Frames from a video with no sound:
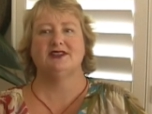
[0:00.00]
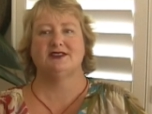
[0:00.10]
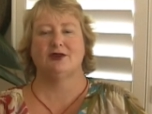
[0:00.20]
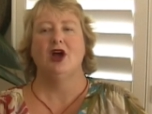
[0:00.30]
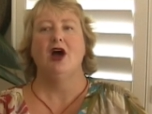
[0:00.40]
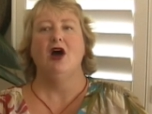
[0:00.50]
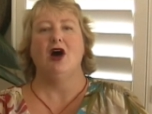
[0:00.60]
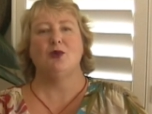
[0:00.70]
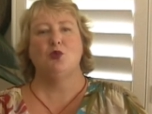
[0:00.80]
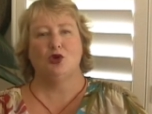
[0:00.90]
So
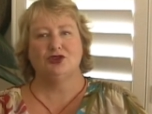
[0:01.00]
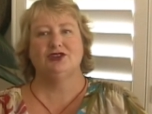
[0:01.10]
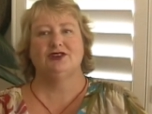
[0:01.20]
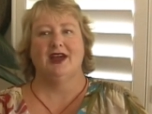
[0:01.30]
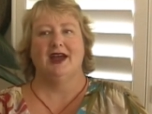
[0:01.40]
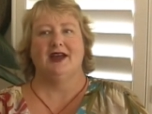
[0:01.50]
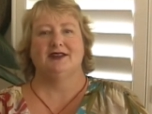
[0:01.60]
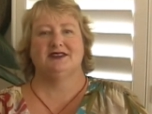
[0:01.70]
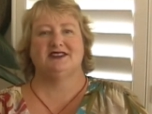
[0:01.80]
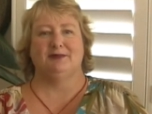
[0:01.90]
I wanted
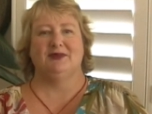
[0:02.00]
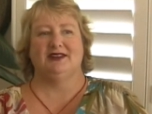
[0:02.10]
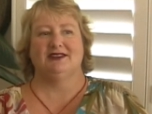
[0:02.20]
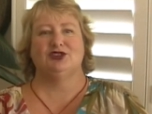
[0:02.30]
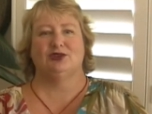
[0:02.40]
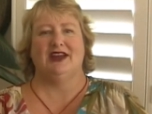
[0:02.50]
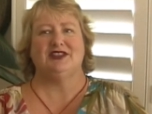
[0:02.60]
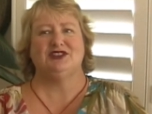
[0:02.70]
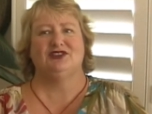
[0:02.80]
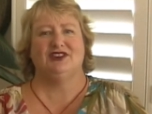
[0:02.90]
something that sort of
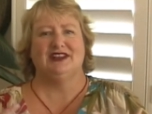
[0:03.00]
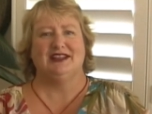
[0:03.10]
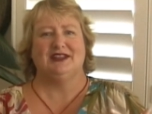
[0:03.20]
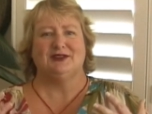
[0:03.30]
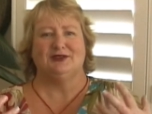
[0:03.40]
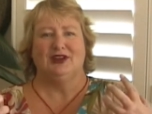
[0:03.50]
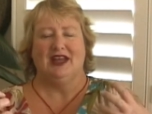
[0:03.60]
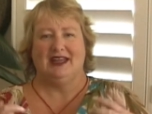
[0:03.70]
had this feeling of